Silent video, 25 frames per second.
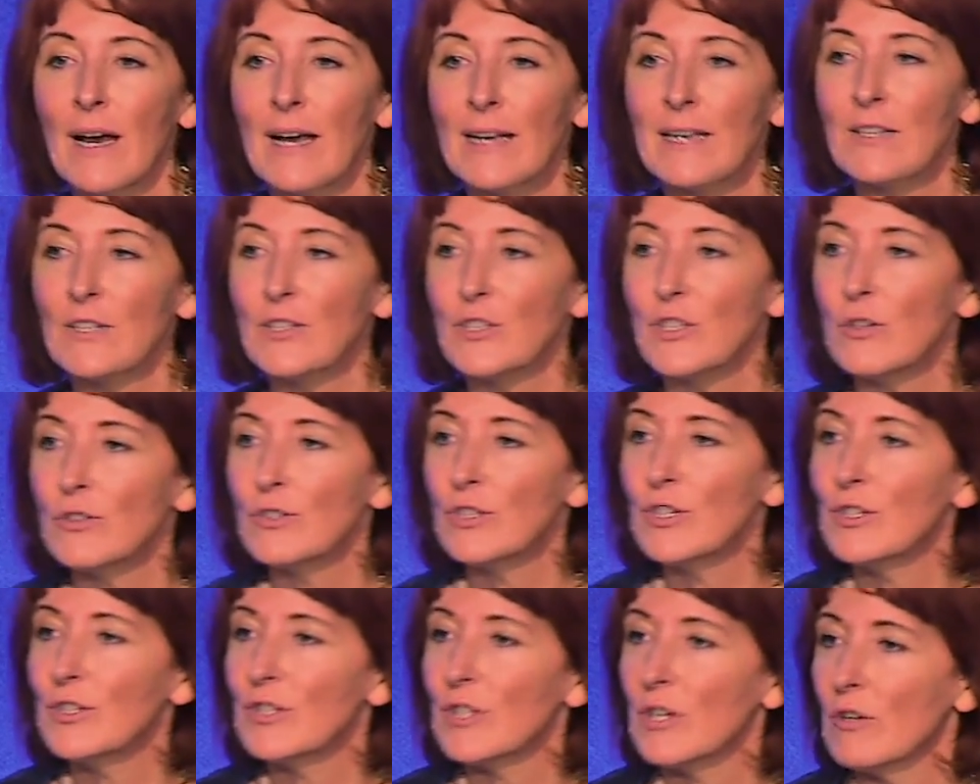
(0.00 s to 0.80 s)
I
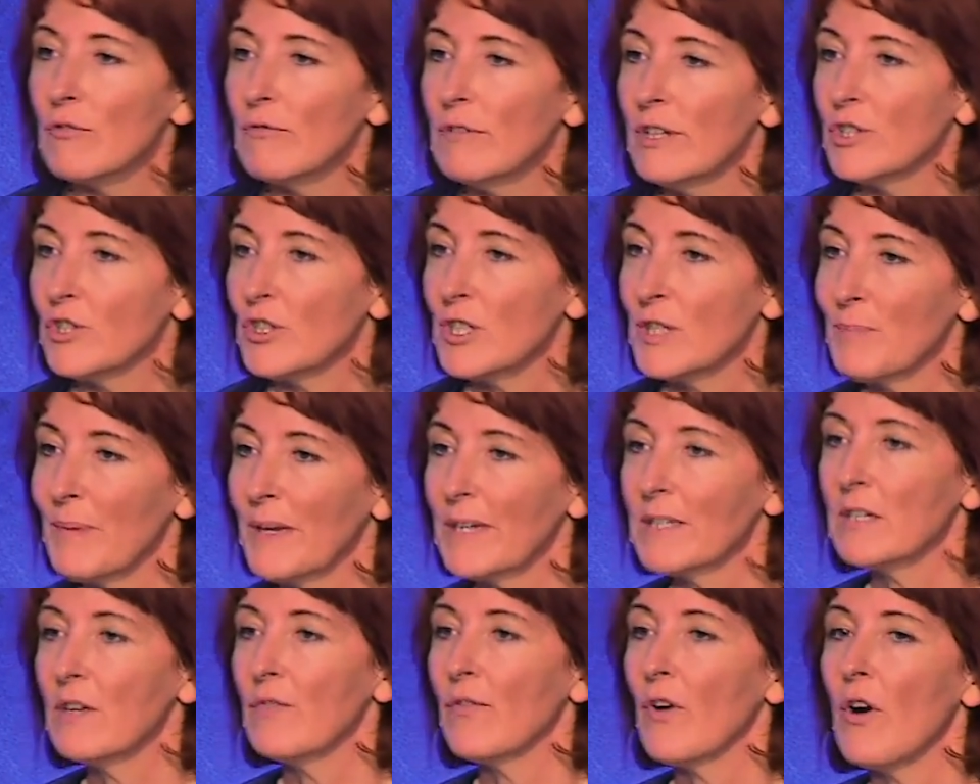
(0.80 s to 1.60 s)
conducted a
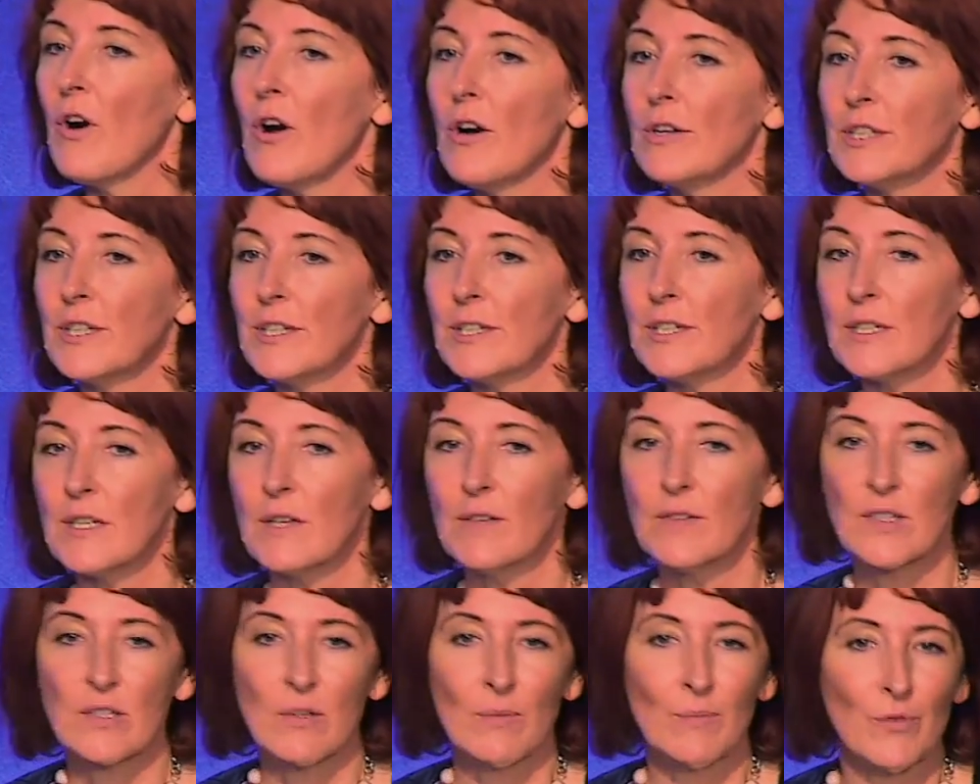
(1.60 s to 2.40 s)
retrospective audit of
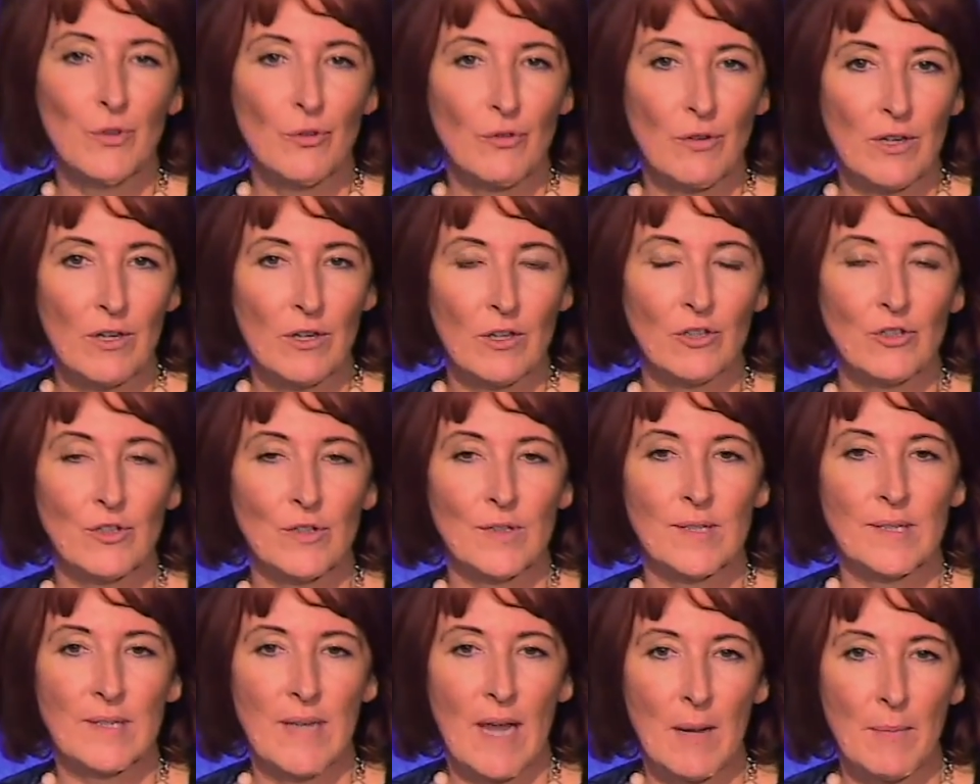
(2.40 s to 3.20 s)
some 300
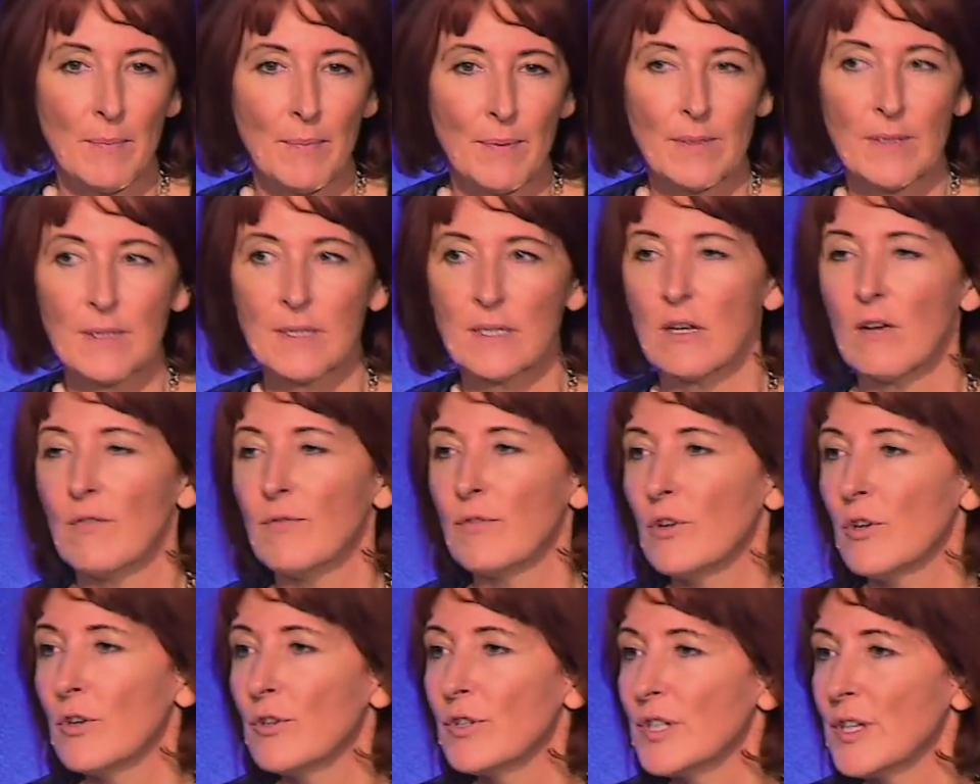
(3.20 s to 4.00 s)
samples of
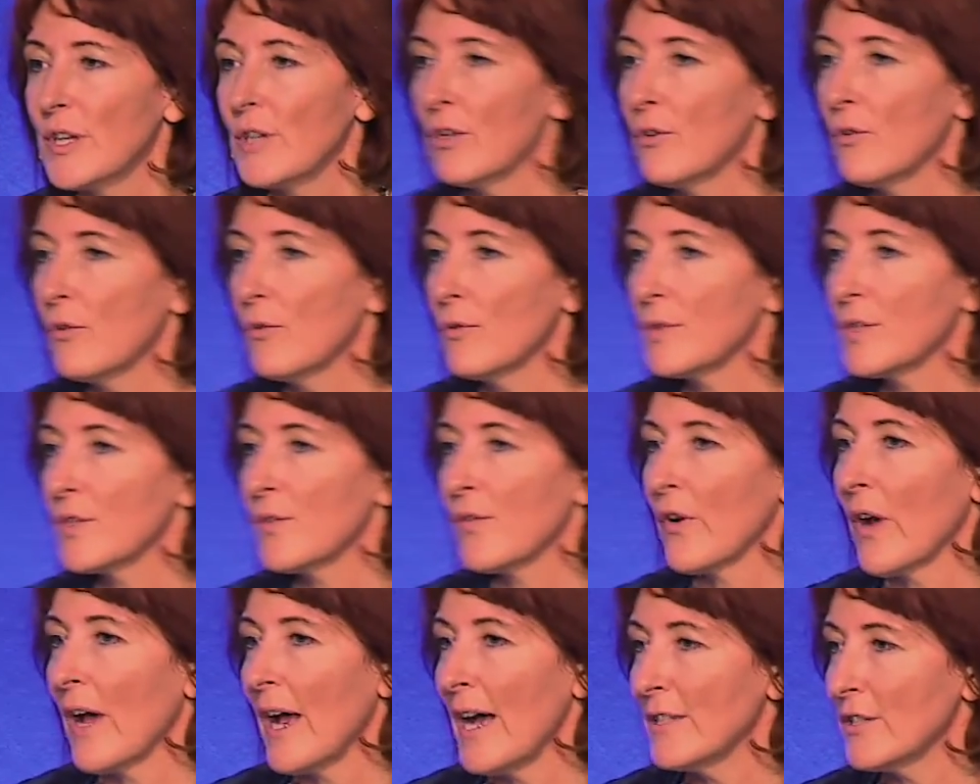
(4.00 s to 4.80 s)
nursing notes
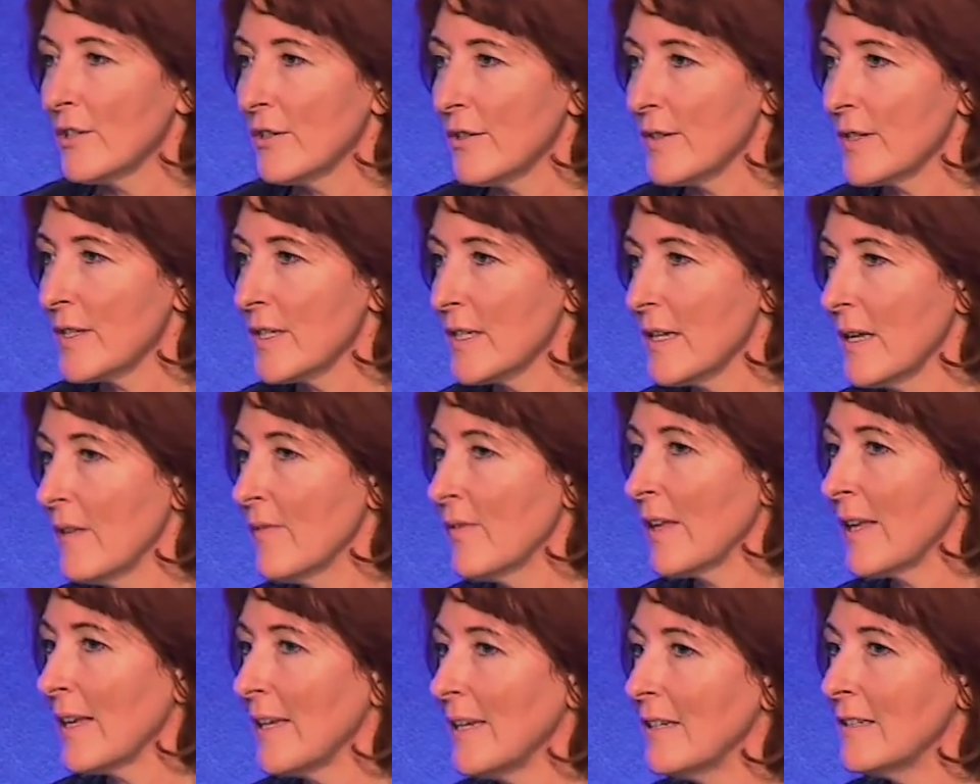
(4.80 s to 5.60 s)
for adults in
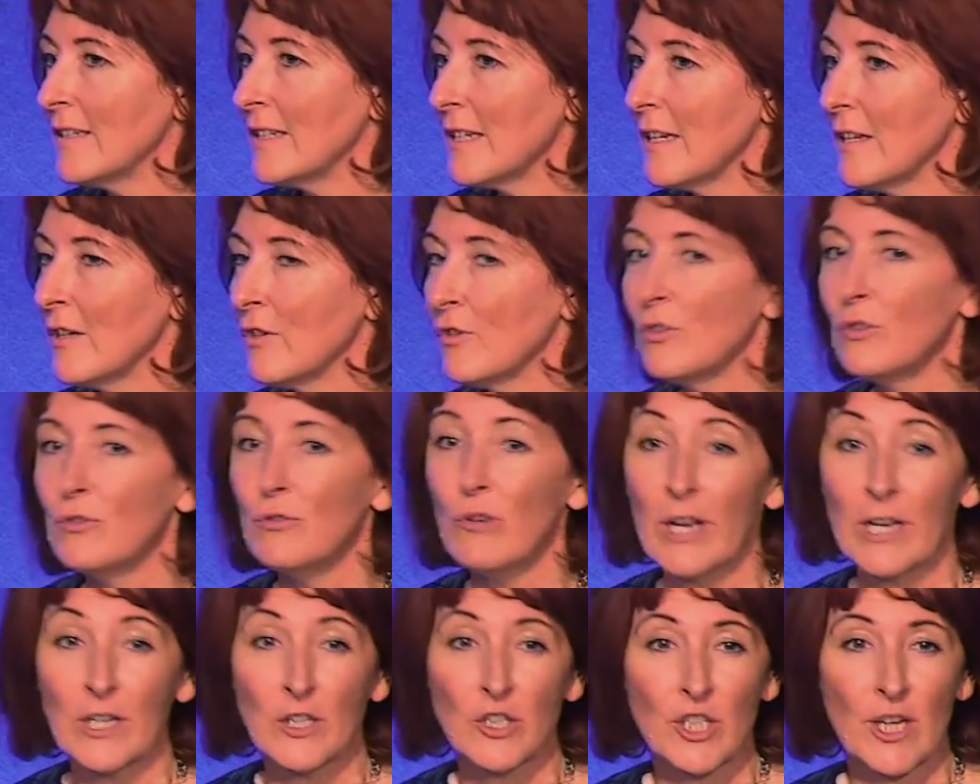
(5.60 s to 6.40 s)
the
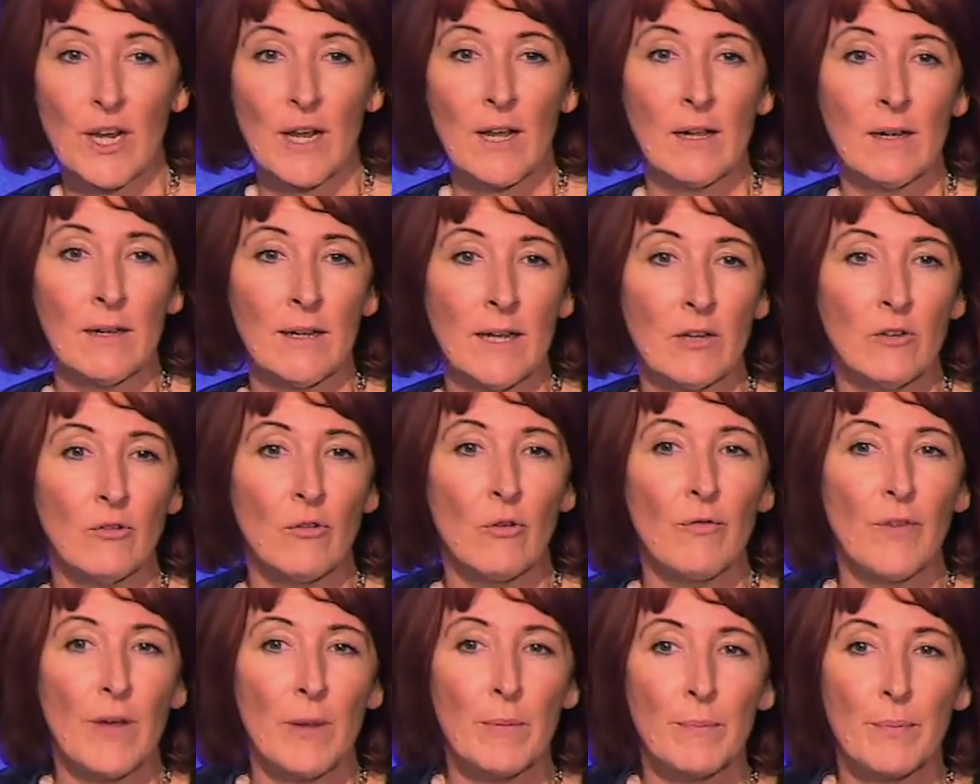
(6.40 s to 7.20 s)
ED-UHL in
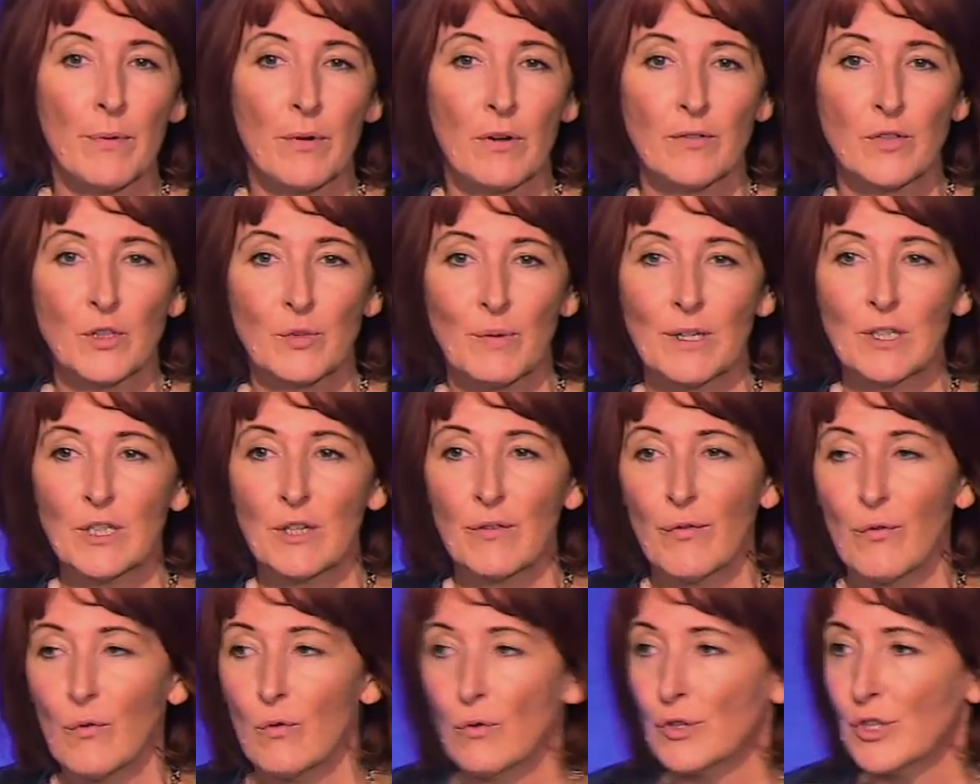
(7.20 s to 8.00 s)
November of
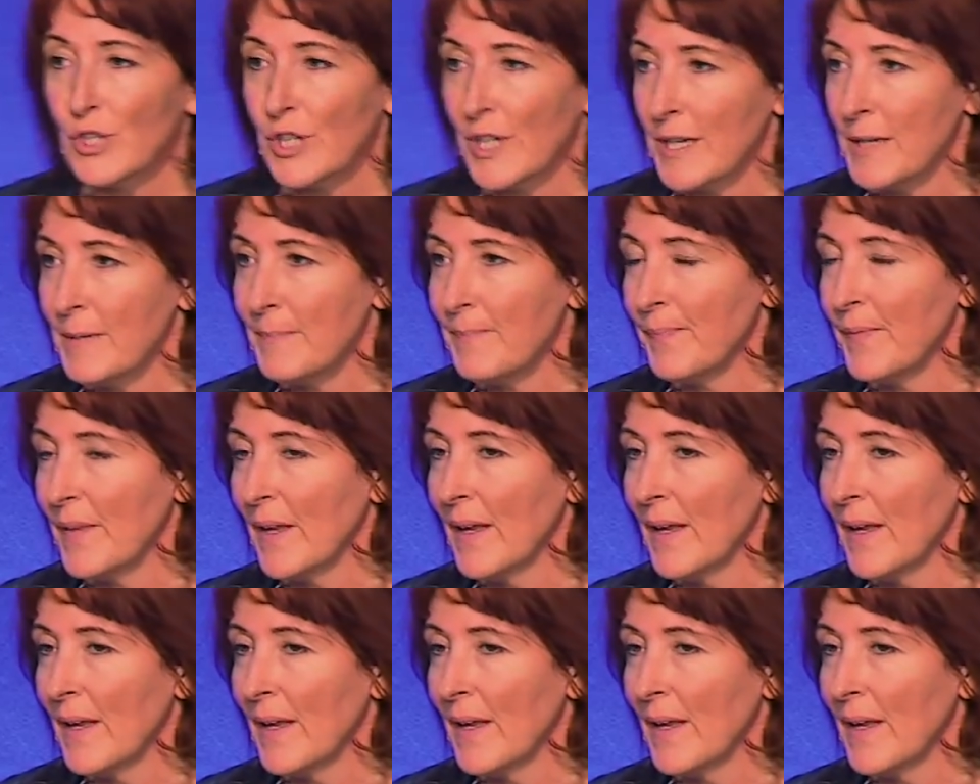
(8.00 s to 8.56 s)
2014.